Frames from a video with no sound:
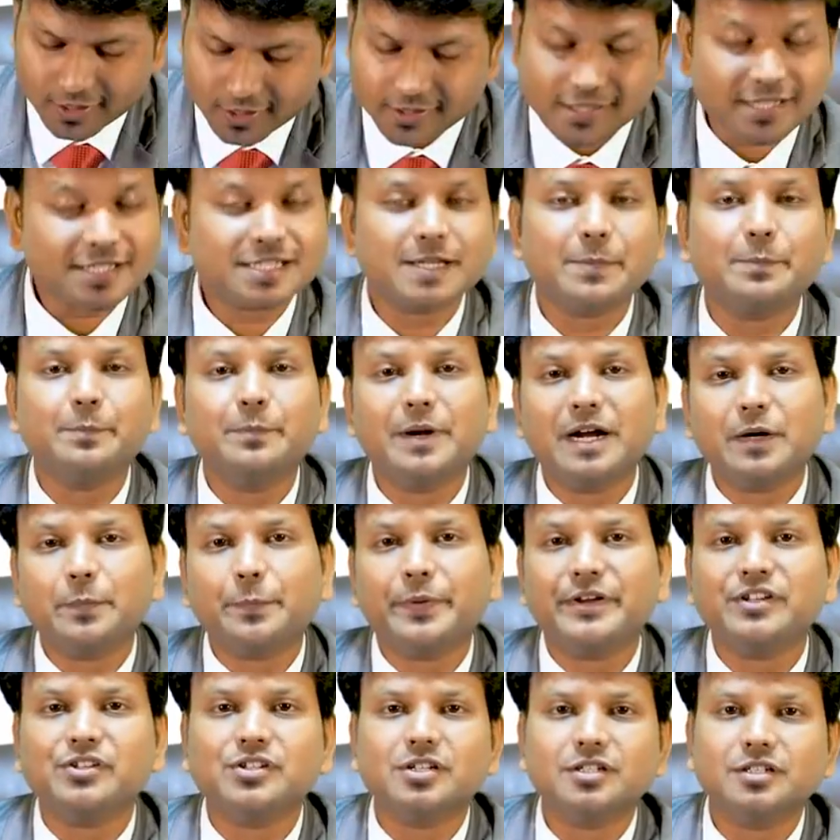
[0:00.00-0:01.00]
This is a
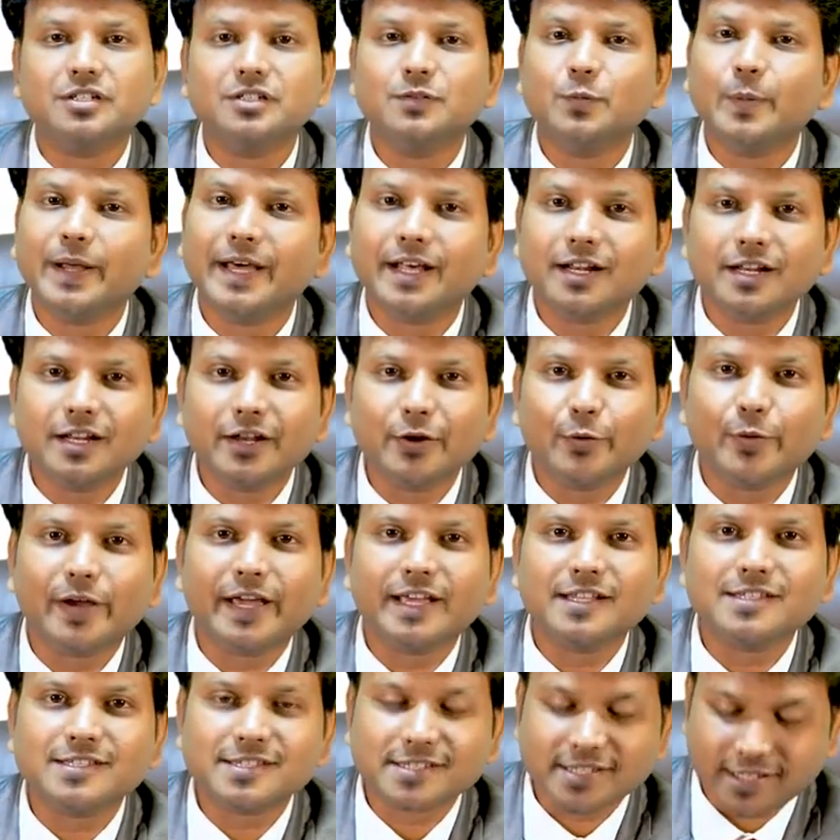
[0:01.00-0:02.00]
blood picture wherein you
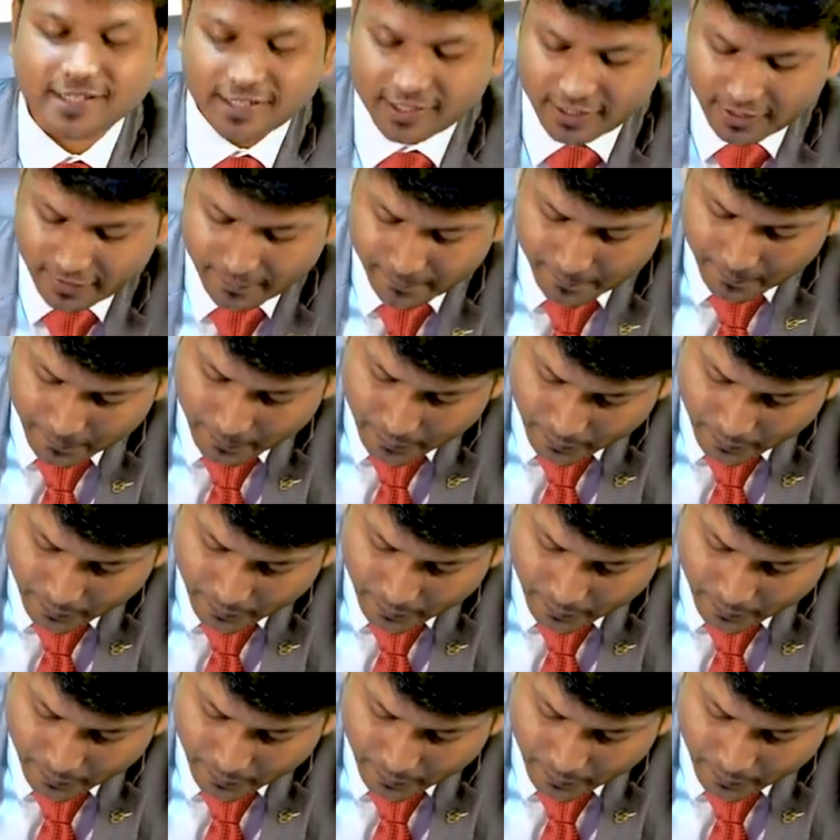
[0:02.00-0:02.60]
can see